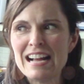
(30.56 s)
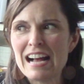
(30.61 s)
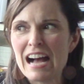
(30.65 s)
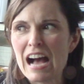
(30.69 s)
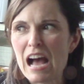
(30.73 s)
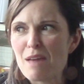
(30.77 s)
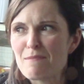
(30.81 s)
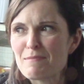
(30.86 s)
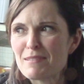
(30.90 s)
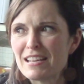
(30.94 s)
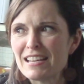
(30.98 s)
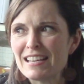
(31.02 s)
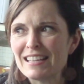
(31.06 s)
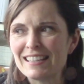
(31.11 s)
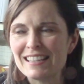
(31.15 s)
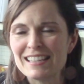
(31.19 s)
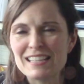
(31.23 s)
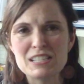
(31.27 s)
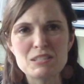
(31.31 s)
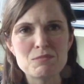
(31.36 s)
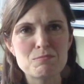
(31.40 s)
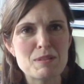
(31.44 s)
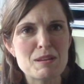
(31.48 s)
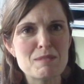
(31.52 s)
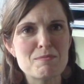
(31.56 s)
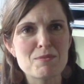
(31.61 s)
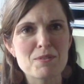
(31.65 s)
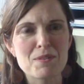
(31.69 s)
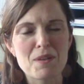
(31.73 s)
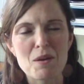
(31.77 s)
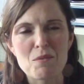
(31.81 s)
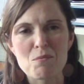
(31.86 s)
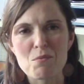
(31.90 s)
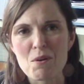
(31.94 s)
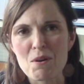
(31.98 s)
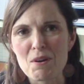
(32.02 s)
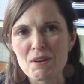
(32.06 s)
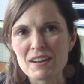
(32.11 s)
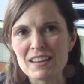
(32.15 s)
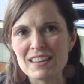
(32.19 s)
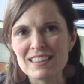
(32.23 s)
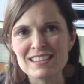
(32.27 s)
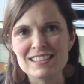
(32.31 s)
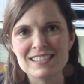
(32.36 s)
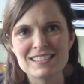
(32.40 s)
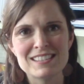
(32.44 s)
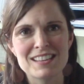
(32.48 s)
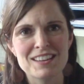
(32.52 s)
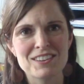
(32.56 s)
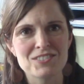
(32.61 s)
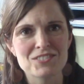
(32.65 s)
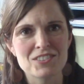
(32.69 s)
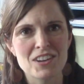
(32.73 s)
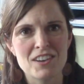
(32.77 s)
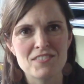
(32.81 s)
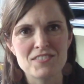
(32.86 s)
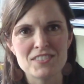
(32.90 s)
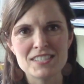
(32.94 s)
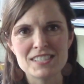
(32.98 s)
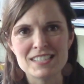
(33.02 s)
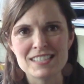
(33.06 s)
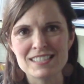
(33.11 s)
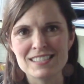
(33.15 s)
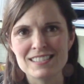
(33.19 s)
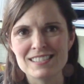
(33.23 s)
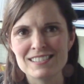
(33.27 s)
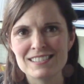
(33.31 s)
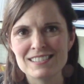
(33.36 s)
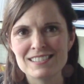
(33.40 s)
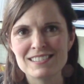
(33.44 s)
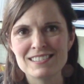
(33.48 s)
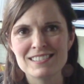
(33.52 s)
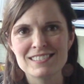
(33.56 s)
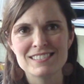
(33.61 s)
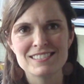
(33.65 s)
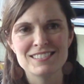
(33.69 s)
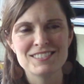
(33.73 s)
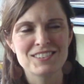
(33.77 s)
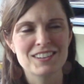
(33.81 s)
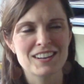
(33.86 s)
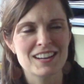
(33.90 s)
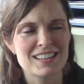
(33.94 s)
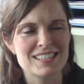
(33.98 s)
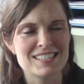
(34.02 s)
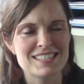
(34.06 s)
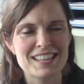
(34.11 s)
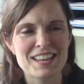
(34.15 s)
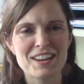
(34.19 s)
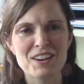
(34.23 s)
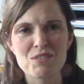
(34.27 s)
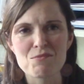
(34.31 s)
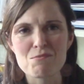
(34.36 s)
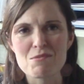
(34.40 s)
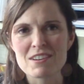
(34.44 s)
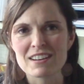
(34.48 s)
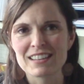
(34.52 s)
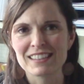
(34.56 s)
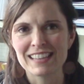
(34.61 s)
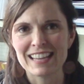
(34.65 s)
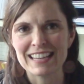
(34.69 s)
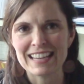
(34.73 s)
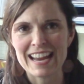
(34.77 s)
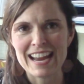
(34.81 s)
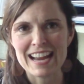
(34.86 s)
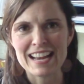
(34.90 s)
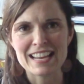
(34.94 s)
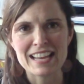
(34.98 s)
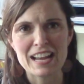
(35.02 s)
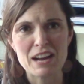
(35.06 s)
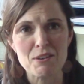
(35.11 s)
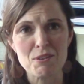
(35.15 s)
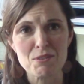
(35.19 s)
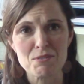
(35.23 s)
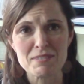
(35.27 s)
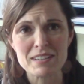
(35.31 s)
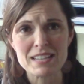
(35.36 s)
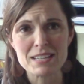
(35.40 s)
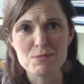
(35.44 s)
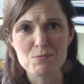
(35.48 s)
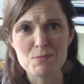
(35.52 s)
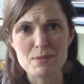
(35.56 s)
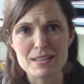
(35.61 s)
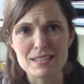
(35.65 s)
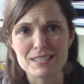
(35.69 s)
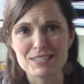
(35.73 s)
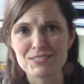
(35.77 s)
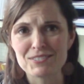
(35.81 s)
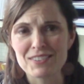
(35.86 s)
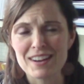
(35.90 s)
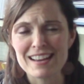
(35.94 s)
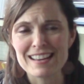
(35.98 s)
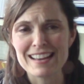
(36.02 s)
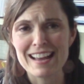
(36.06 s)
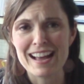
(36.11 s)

I mean, these people that work in these sales offices, you guys, they are working like 80 hour re- weeks right